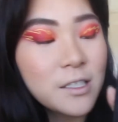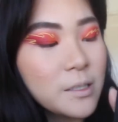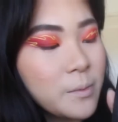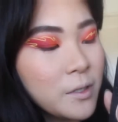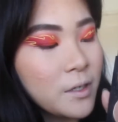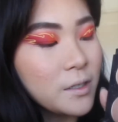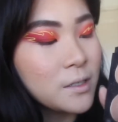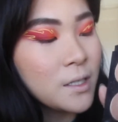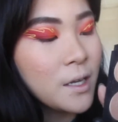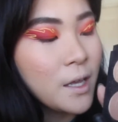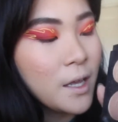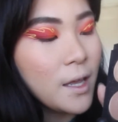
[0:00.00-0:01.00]
just because
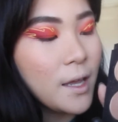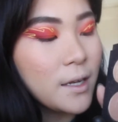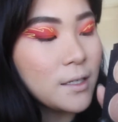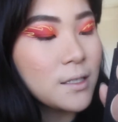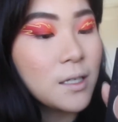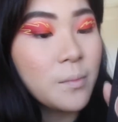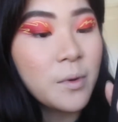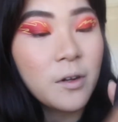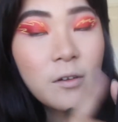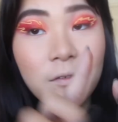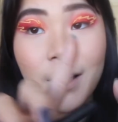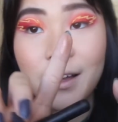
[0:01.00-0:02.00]
it is a
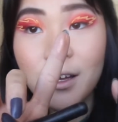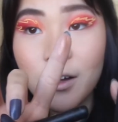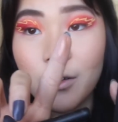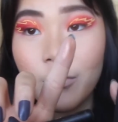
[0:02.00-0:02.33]
bit of like